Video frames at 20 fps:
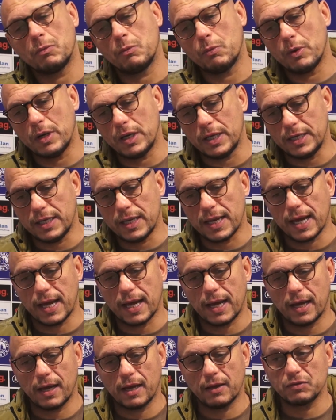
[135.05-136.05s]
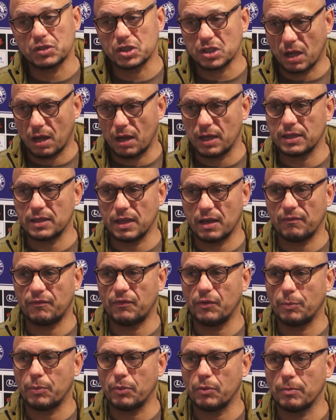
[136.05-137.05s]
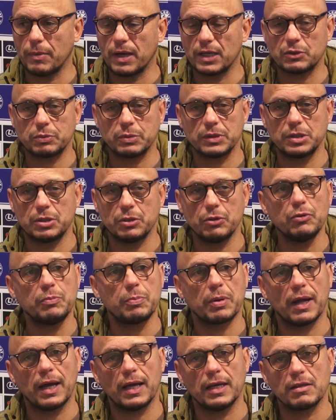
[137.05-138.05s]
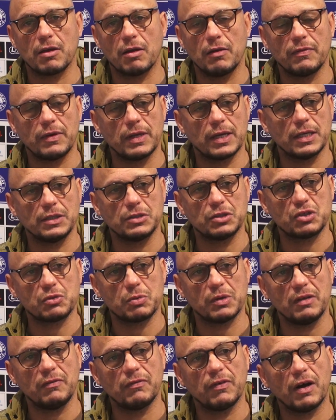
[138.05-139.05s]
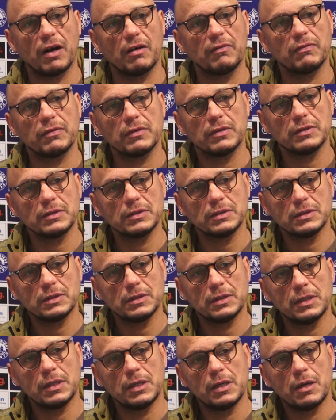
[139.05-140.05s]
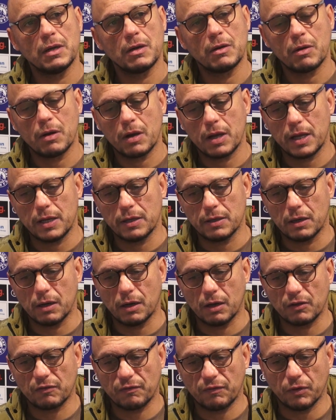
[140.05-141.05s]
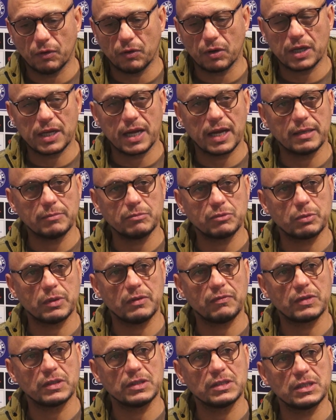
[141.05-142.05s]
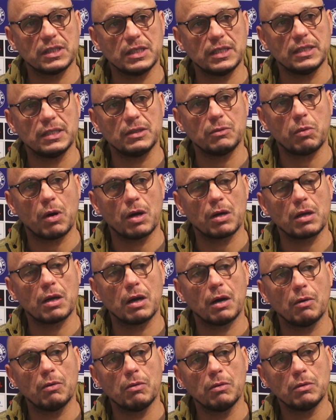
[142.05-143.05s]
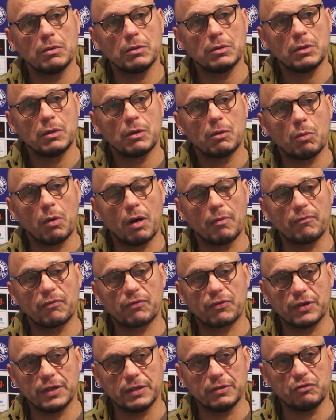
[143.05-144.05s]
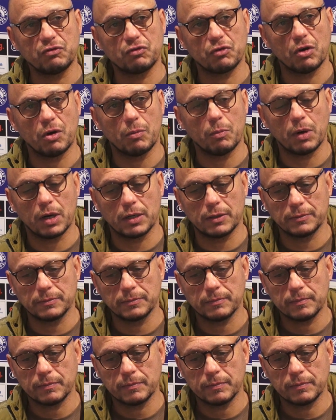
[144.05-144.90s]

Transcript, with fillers: We now have started that football match with two players over the age of 25. In the last four games, we've conceded one goal, one free and drawn one.